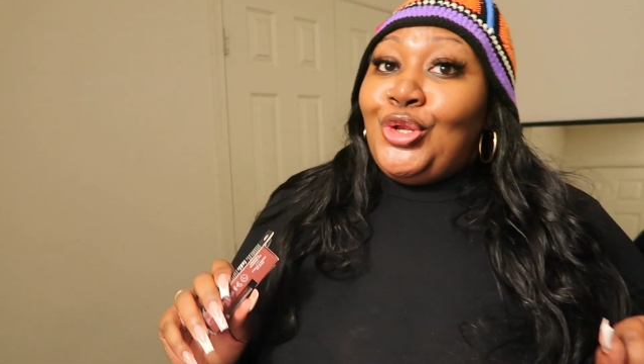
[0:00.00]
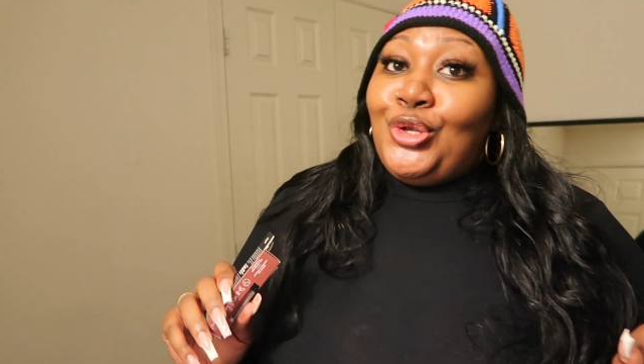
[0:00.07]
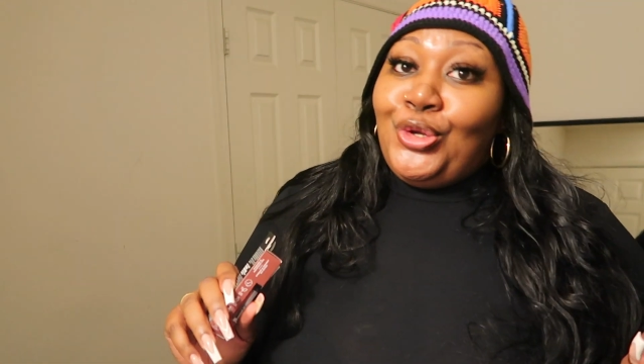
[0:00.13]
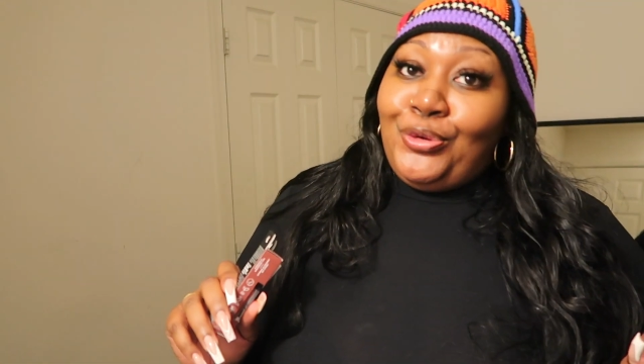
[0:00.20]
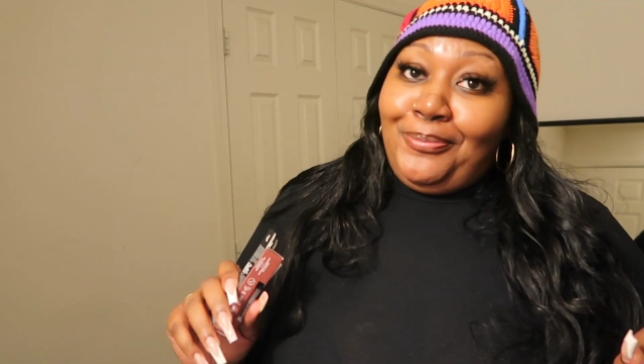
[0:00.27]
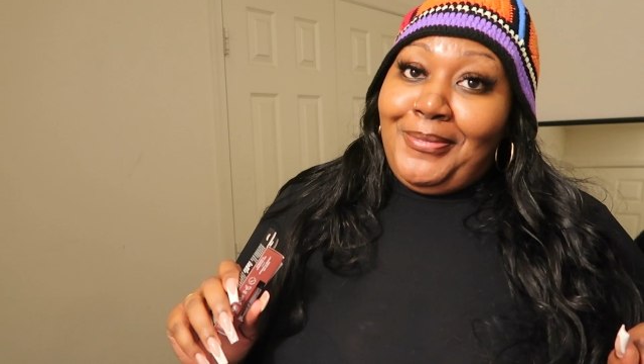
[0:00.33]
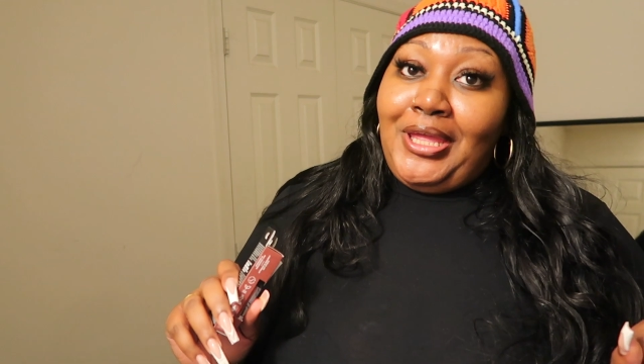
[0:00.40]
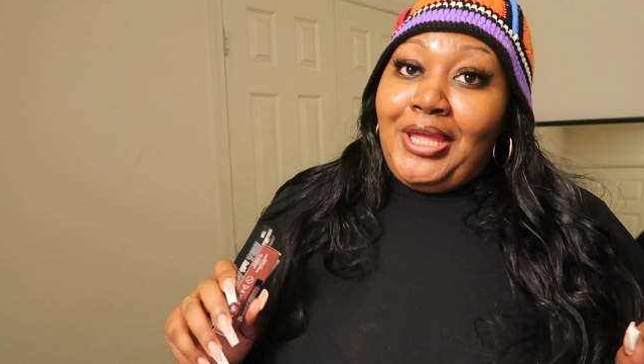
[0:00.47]

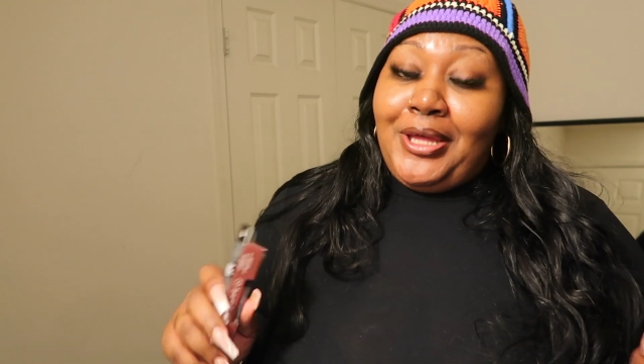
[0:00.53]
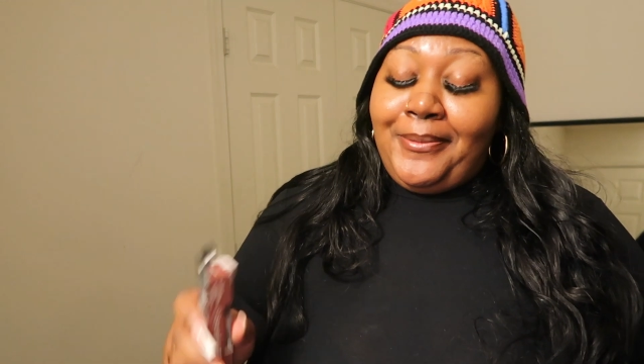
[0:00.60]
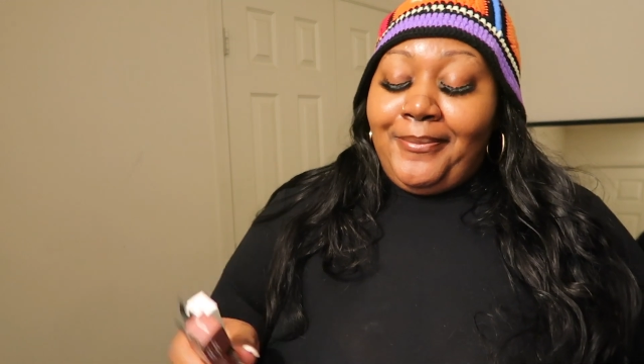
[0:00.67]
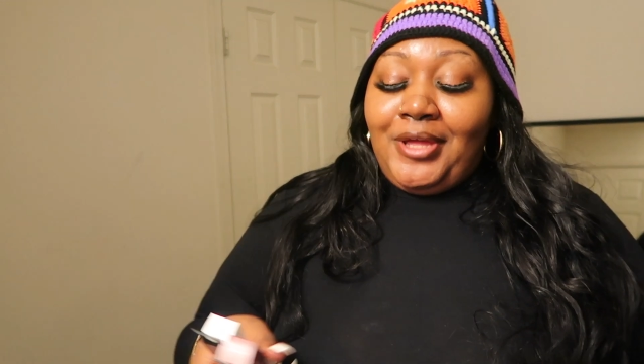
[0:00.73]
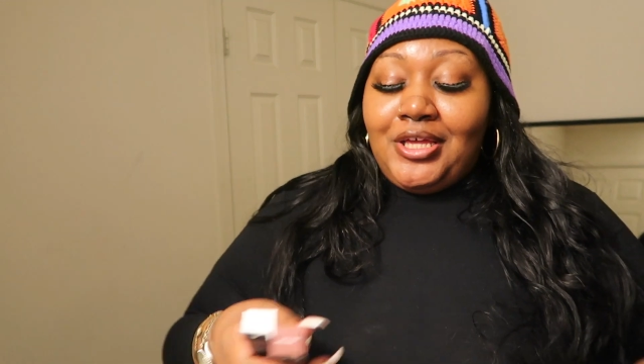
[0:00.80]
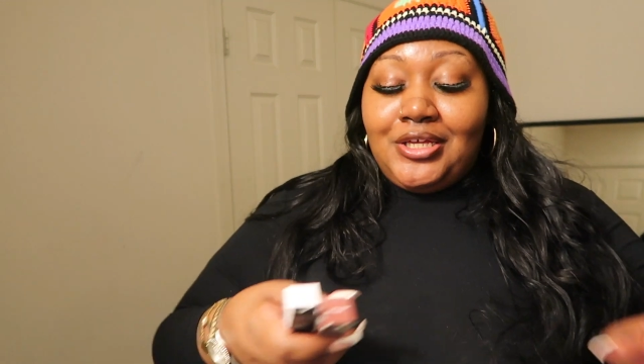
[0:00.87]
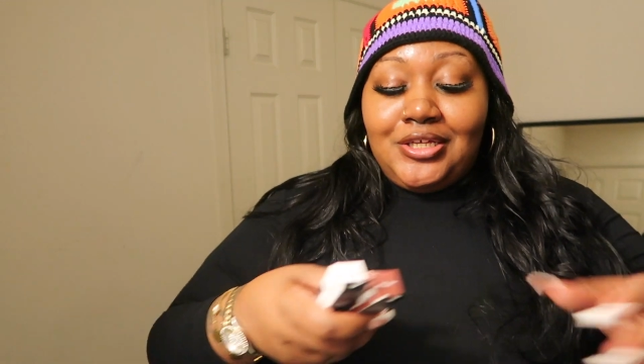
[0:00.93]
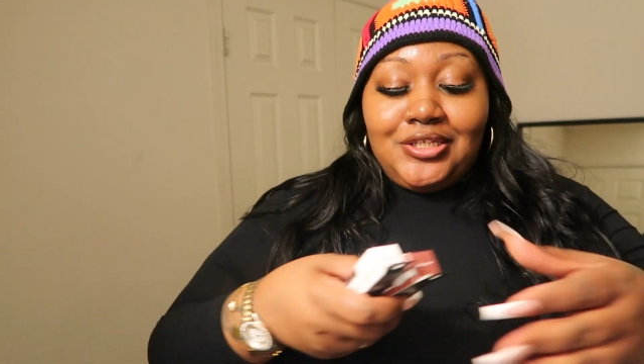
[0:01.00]
no ma'am
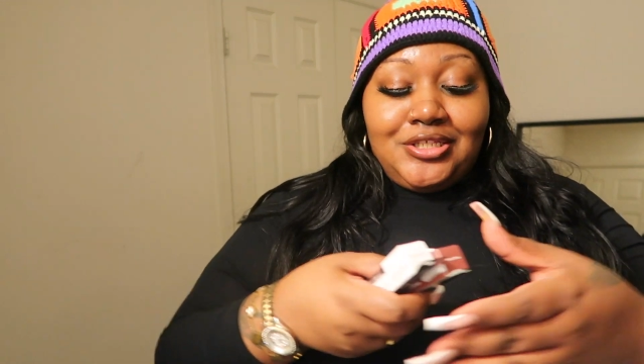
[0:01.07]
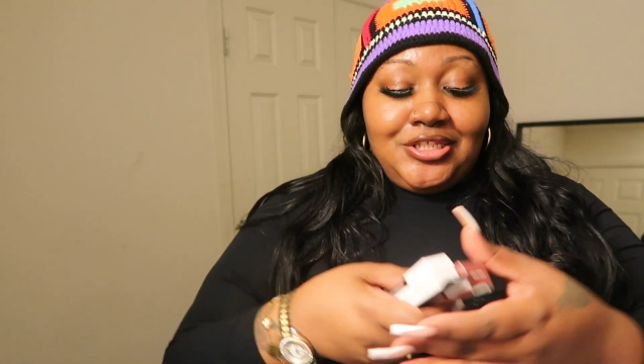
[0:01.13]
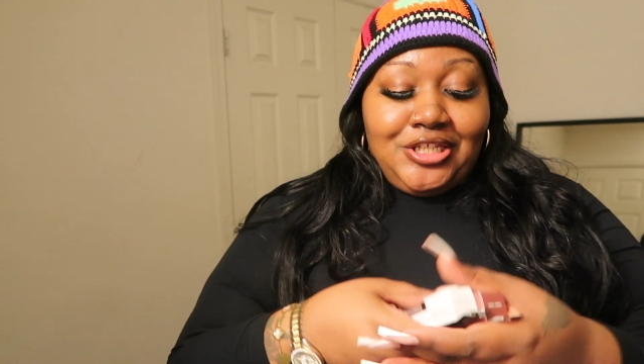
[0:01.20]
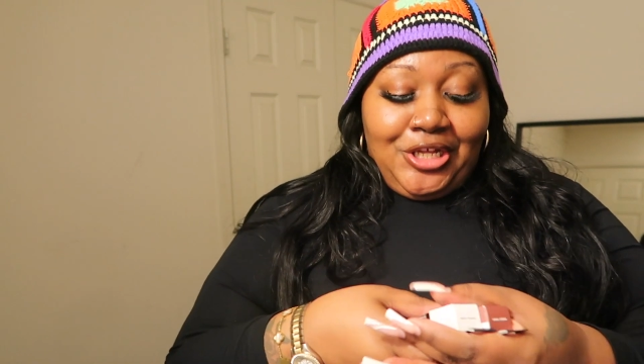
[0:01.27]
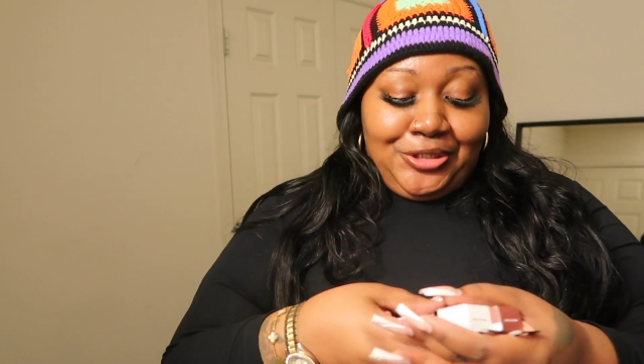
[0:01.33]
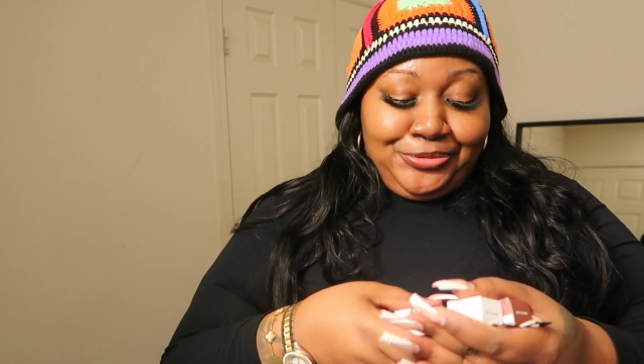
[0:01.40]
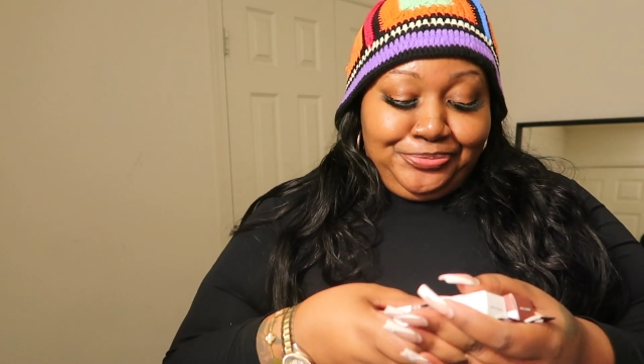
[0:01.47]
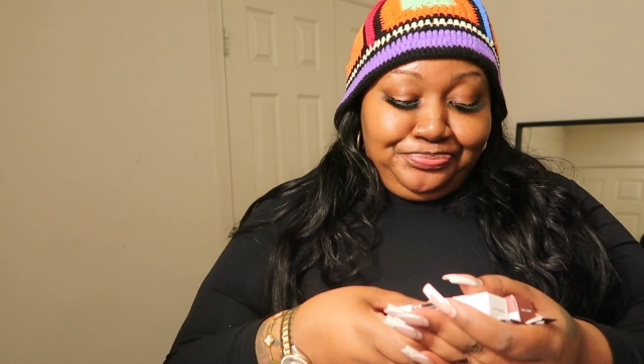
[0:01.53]

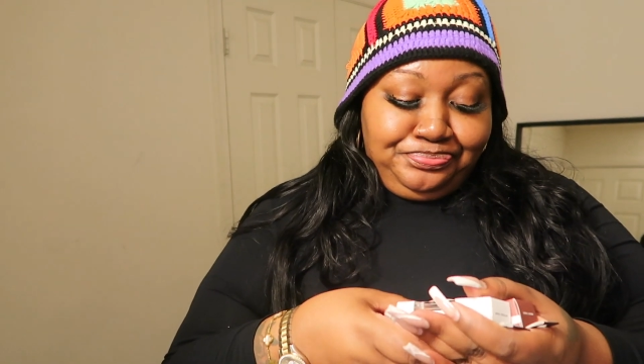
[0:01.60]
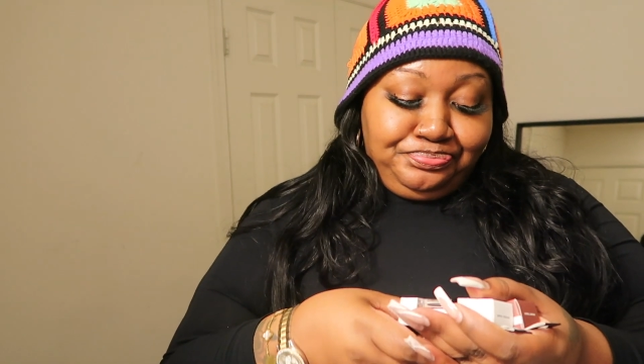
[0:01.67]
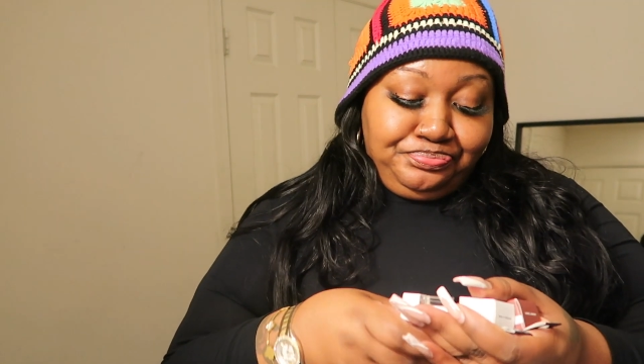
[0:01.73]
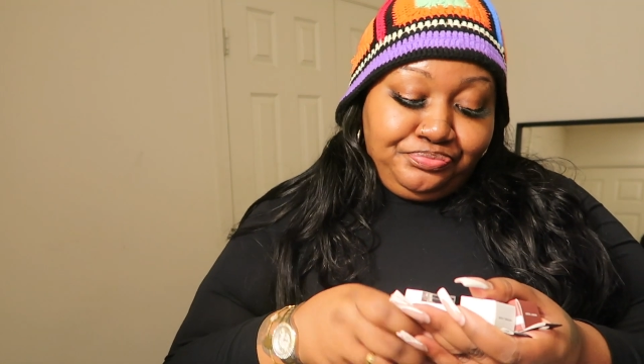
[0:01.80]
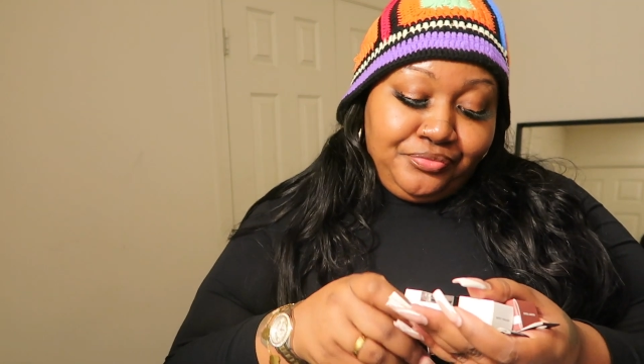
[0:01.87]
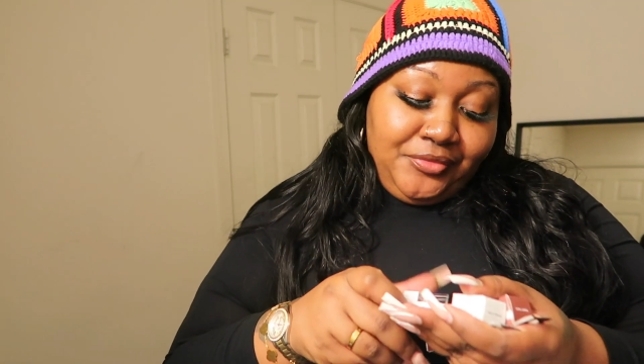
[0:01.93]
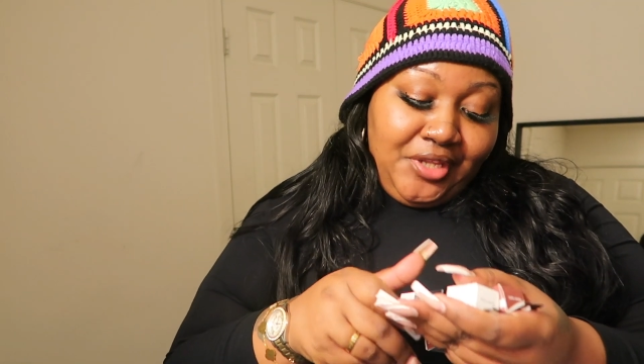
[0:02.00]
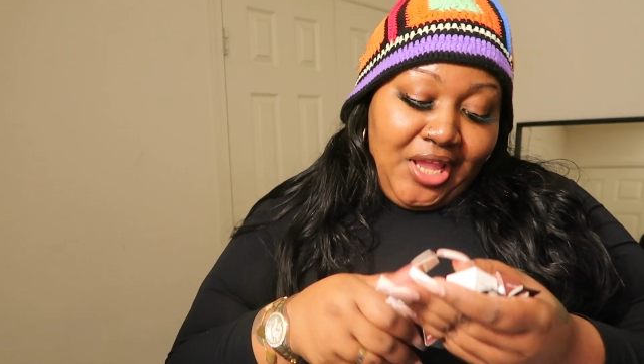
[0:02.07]
so
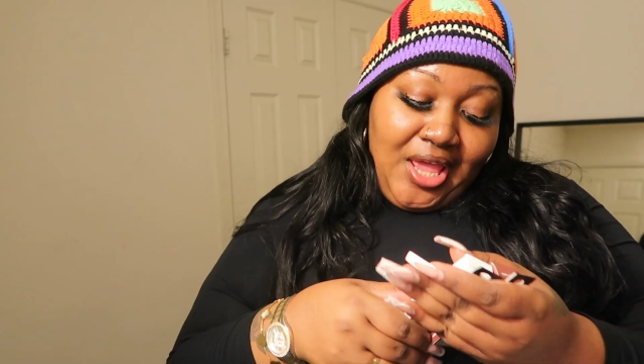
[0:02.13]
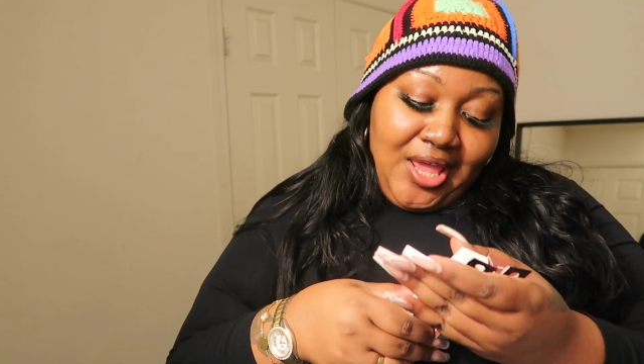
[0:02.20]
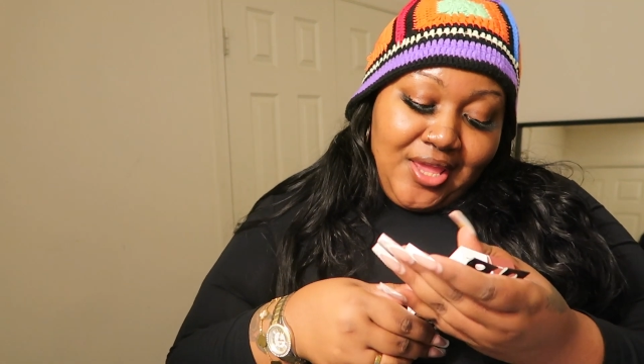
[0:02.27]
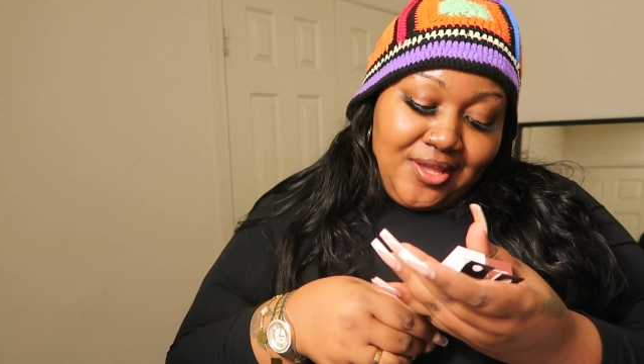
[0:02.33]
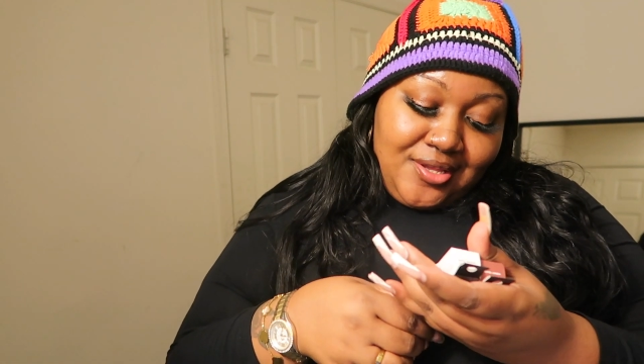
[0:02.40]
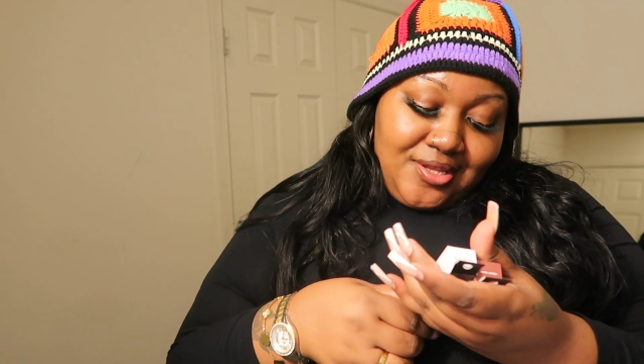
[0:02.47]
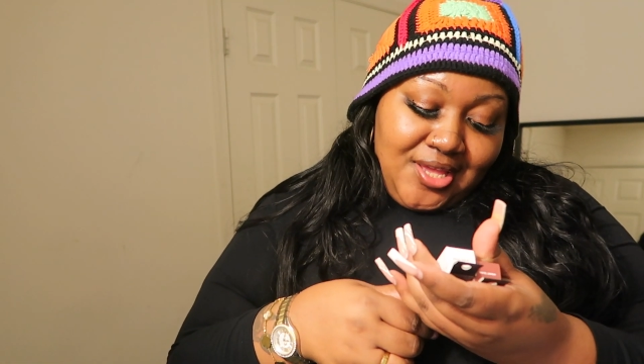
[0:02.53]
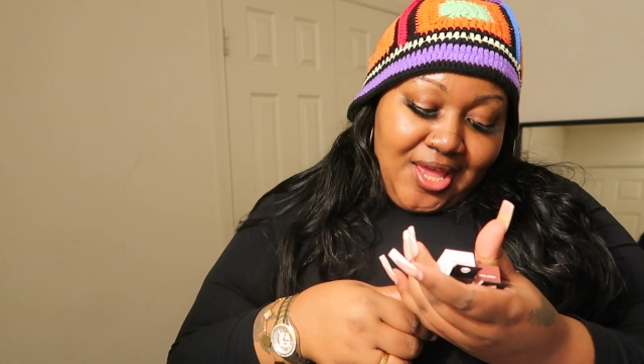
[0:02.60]

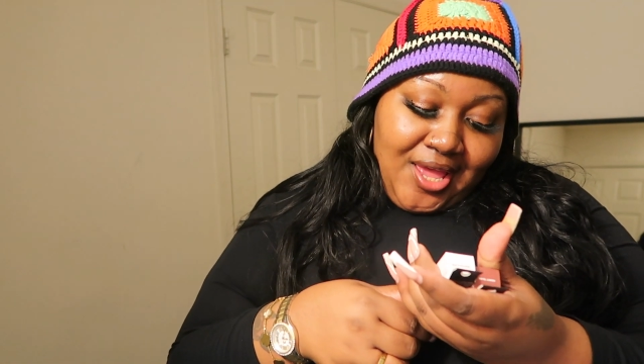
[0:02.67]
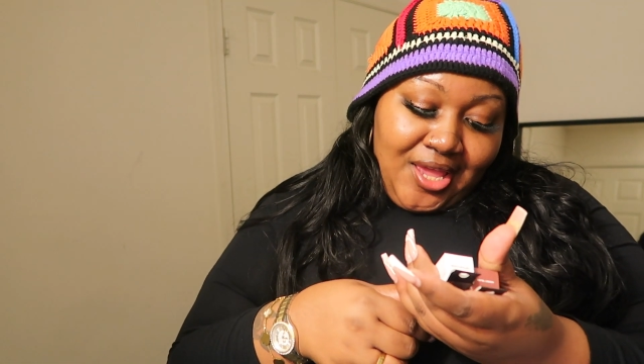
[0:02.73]
yeah